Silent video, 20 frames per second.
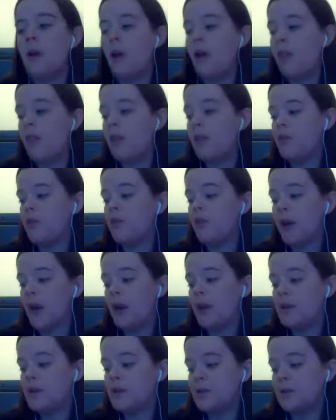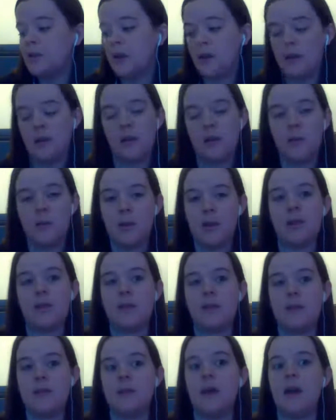and then try to start them at
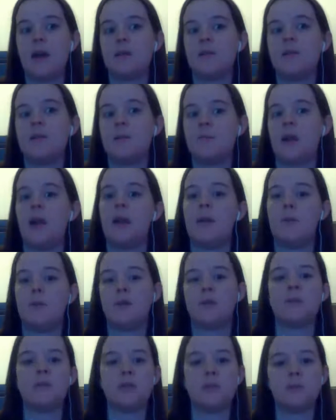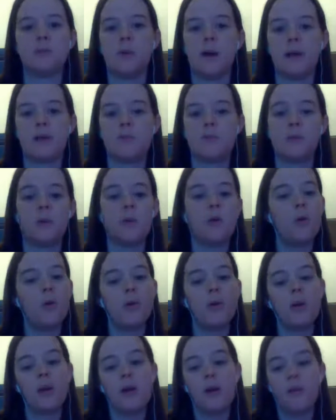the exact same time as much as possible,
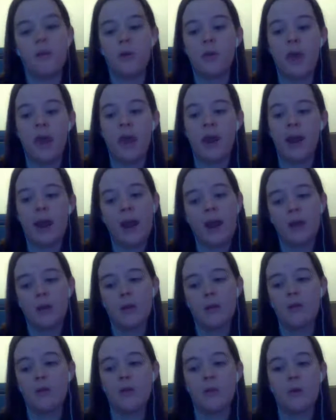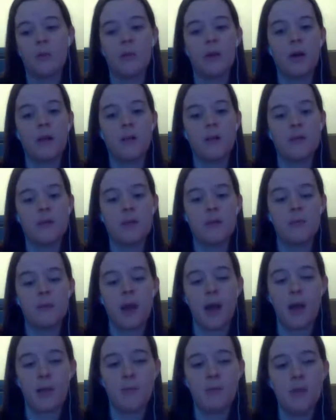or if you can't handle doing them all at the same
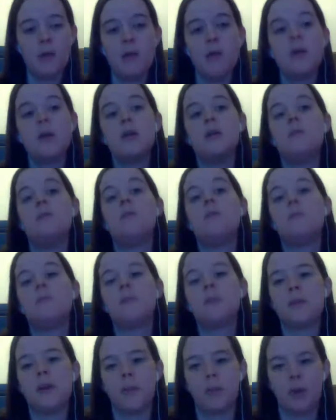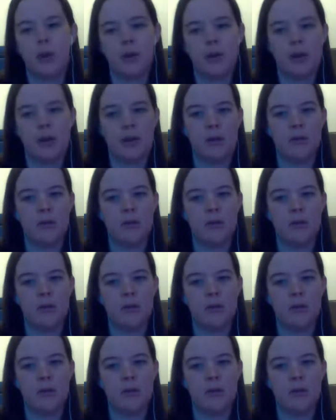time, do them separately.